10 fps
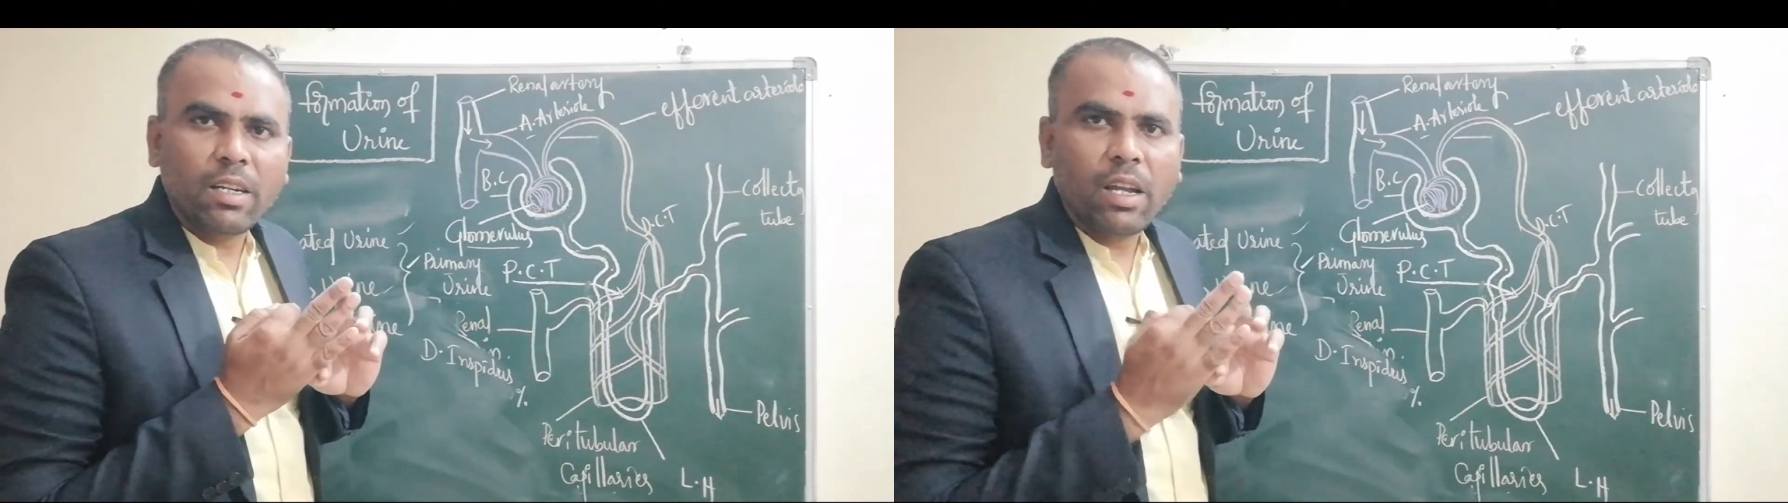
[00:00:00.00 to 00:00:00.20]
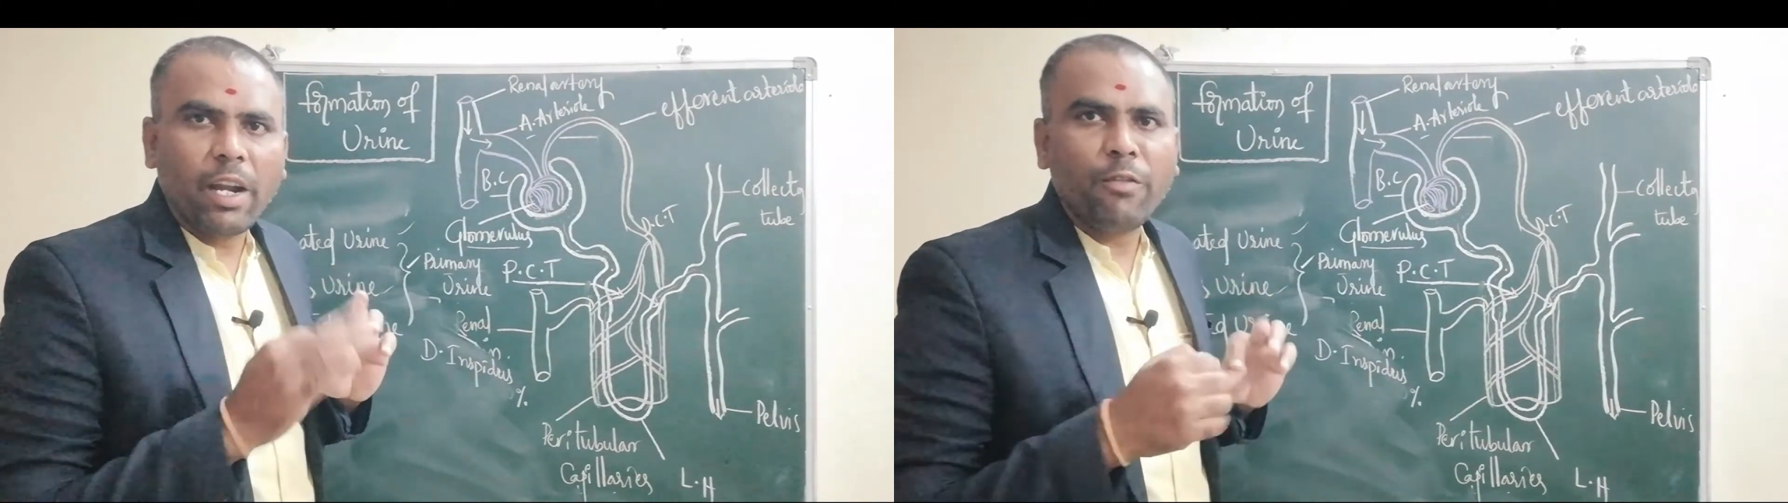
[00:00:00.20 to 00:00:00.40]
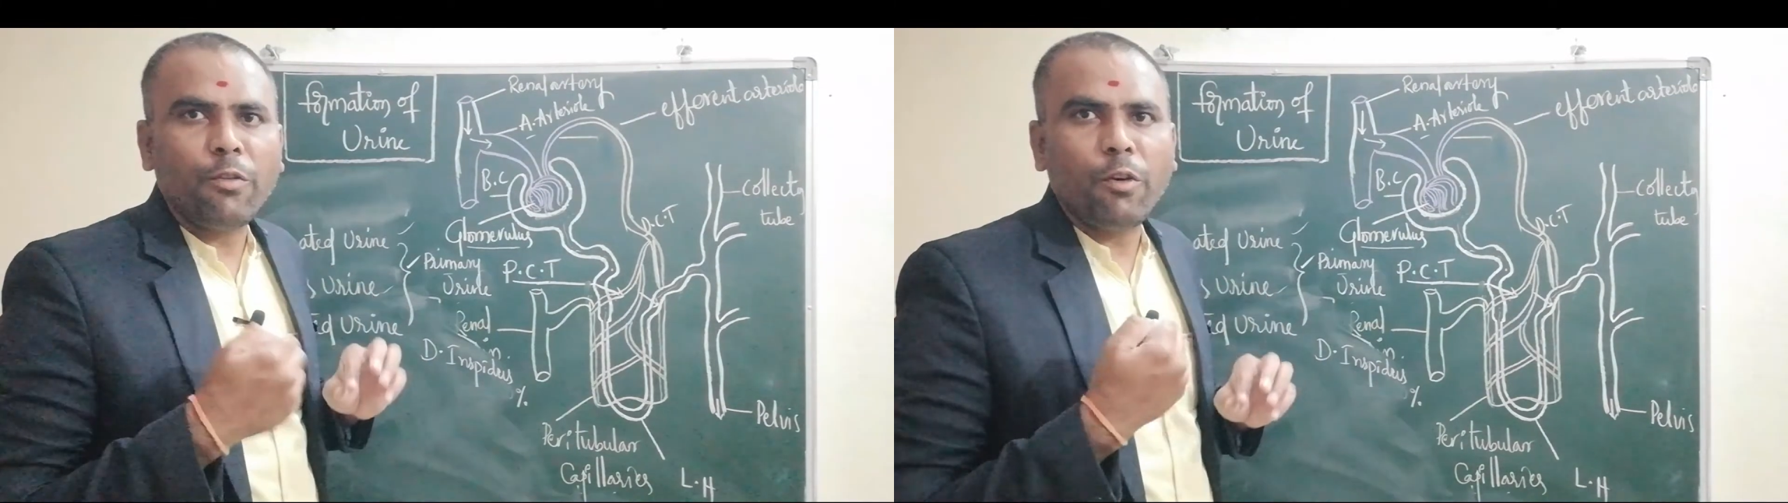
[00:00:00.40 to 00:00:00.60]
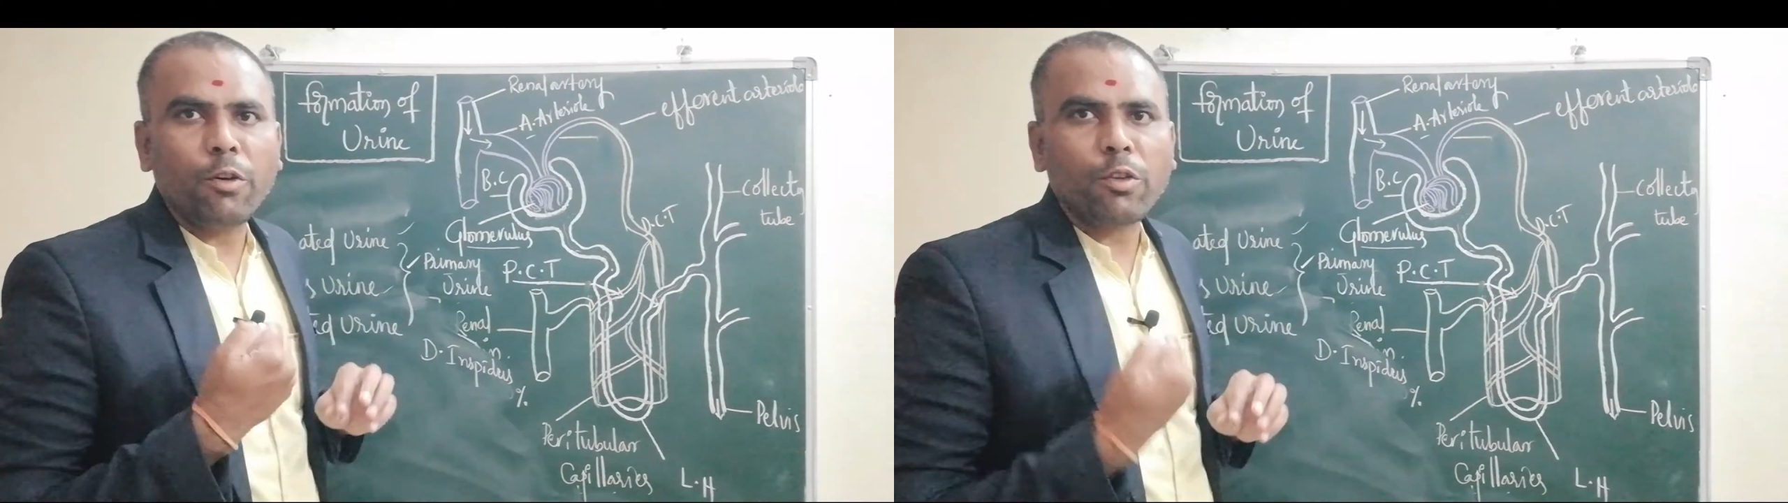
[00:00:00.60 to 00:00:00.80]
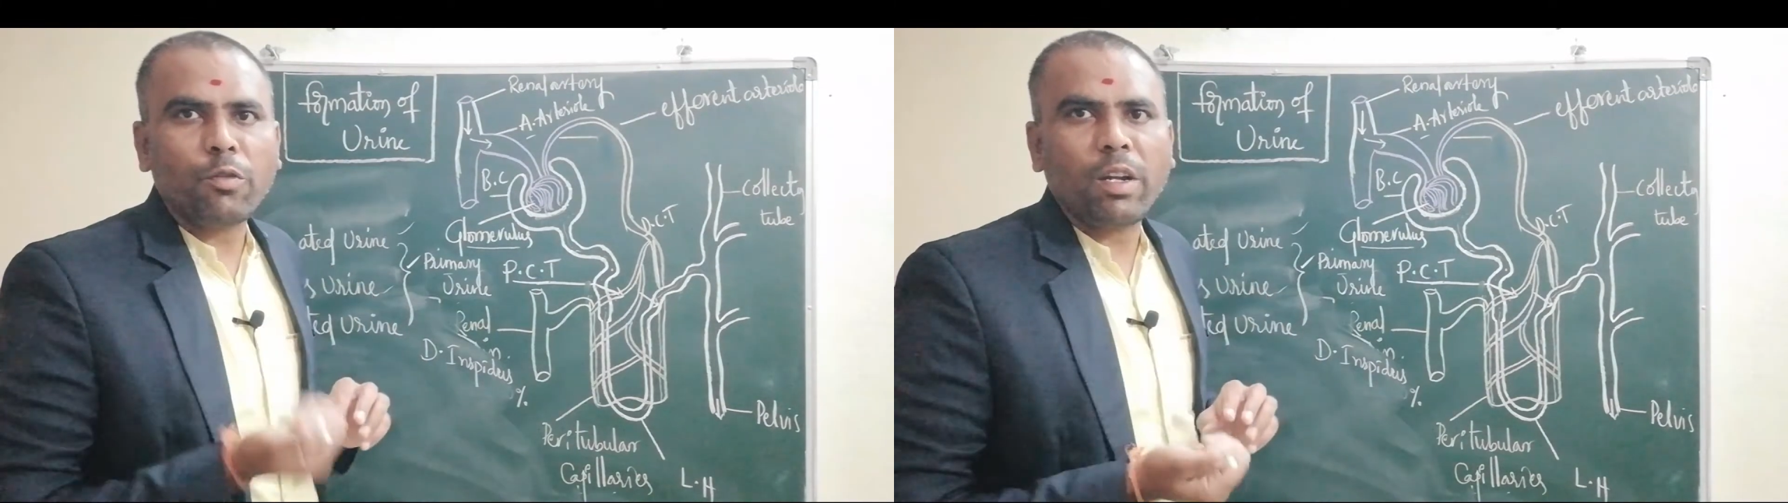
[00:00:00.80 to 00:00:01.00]
and
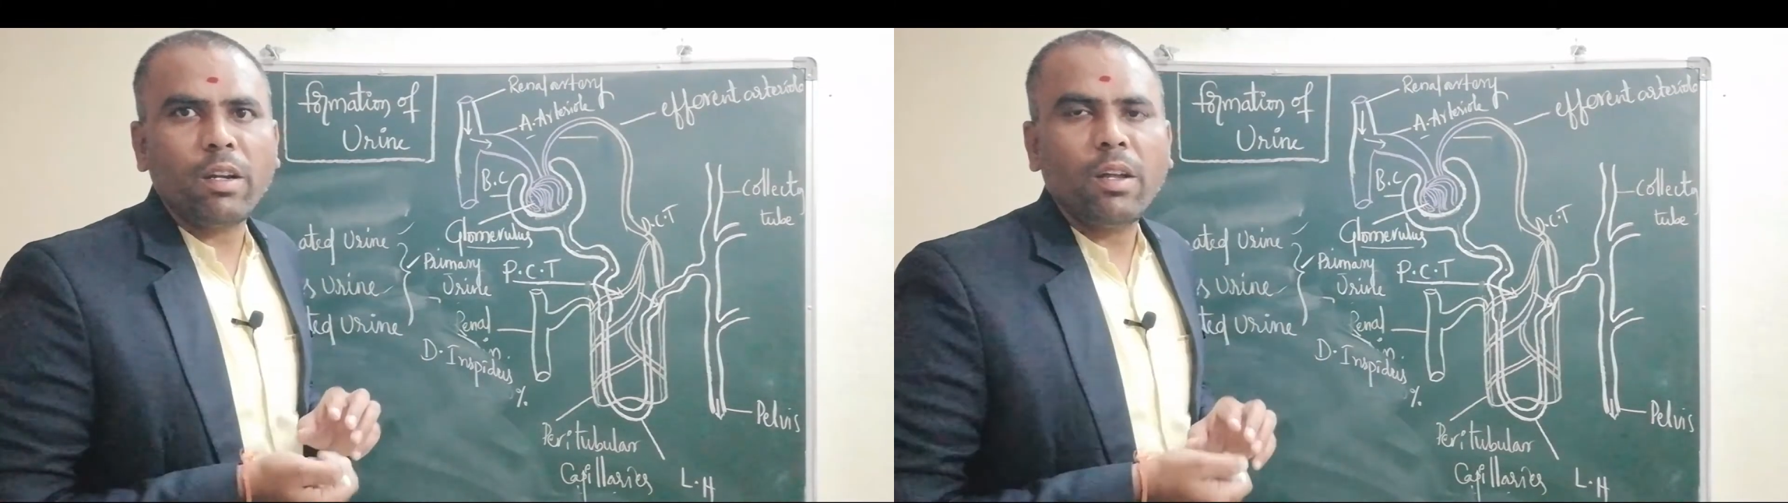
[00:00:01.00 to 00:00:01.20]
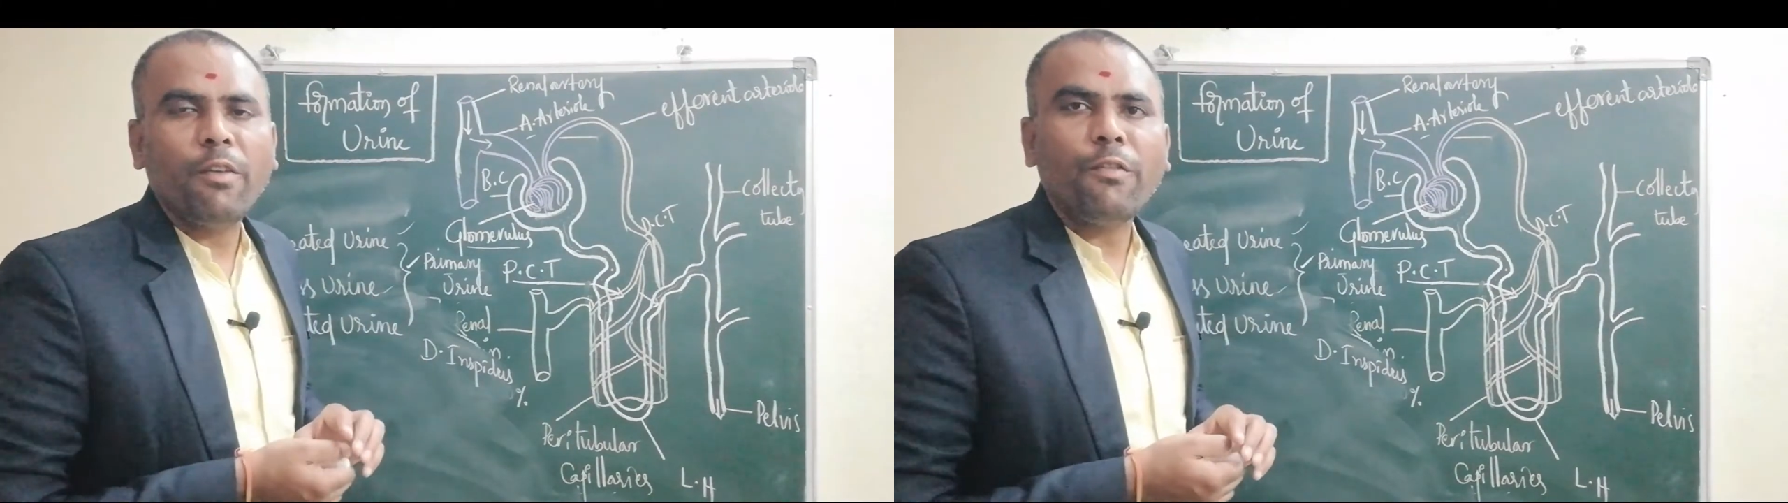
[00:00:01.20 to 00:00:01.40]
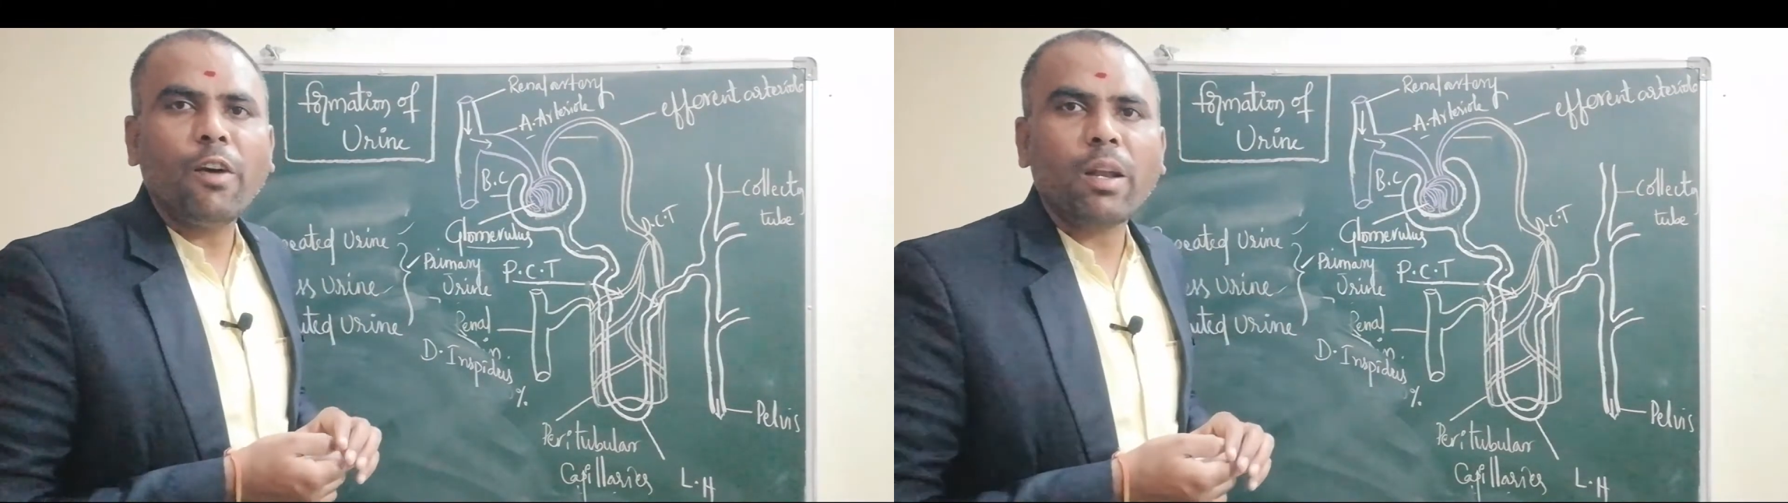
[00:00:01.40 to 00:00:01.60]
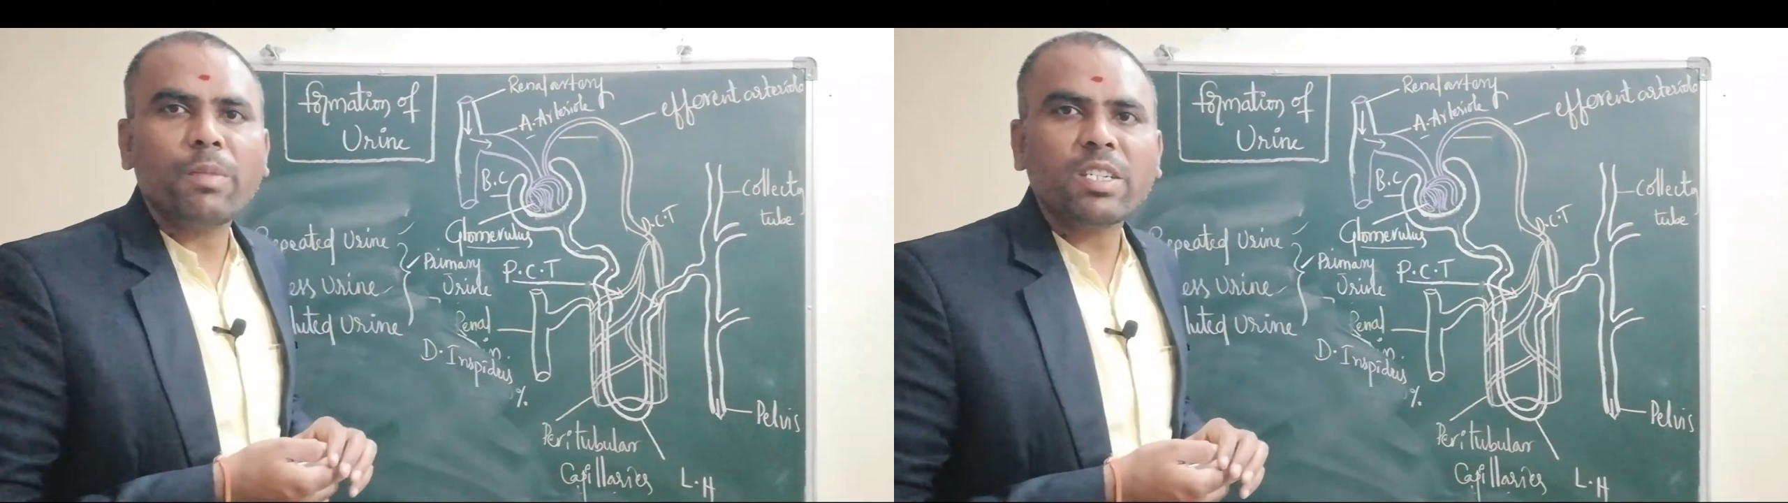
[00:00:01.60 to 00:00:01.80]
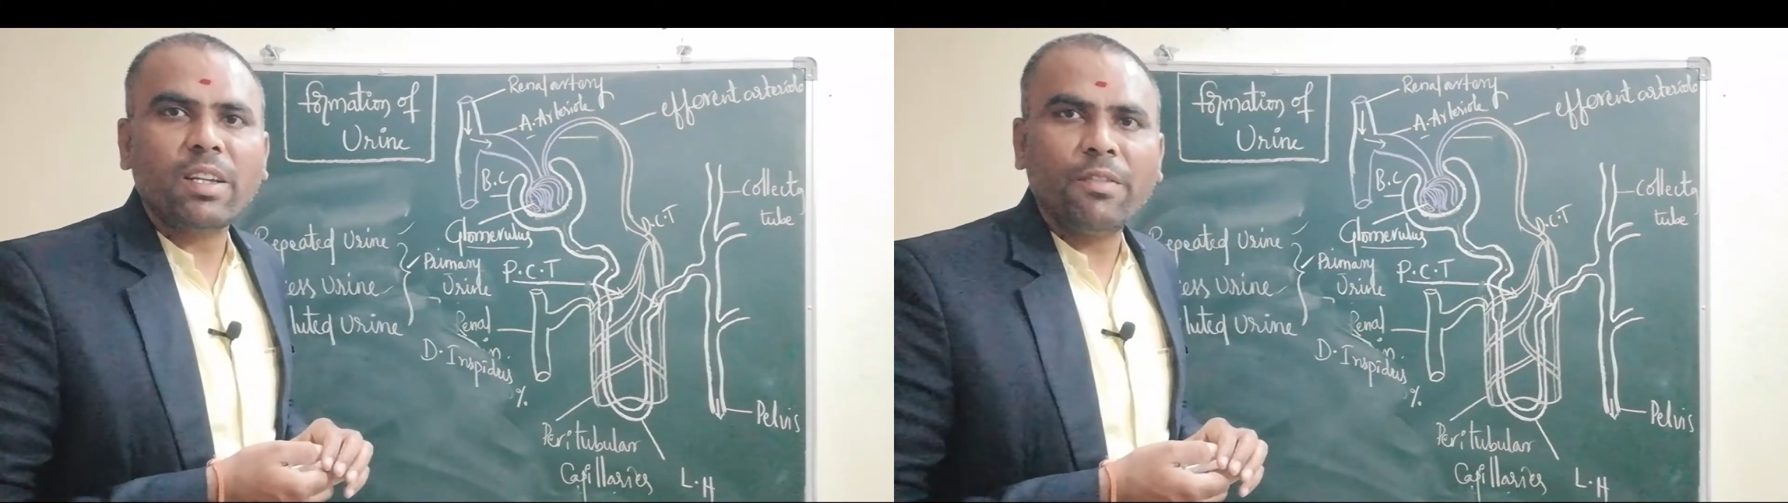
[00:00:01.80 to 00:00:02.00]
fourth one
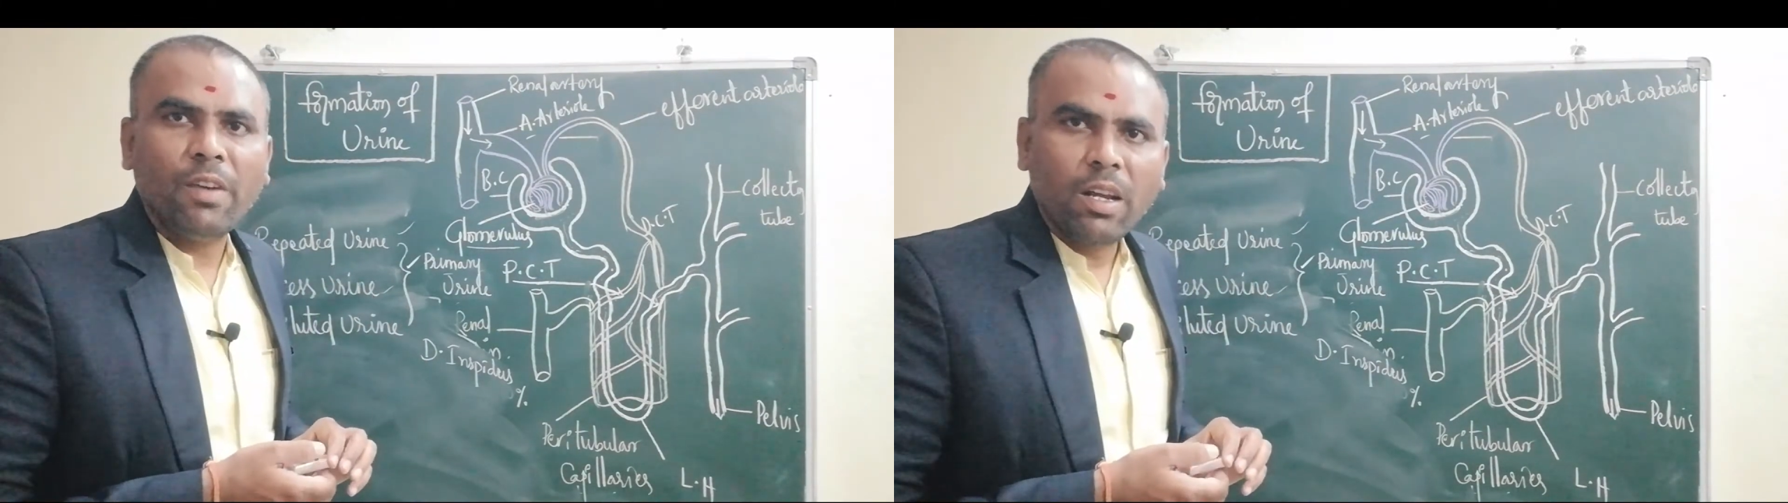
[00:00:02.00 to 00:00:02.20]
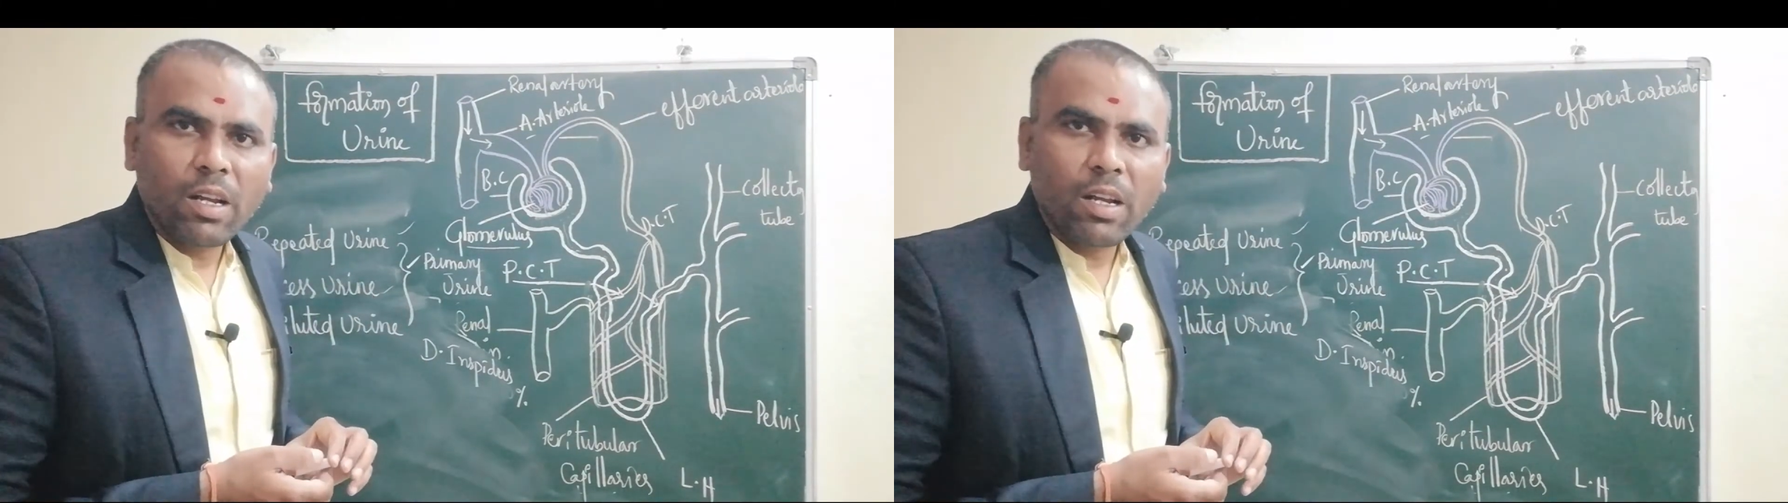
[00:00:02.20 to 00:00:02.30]
formation of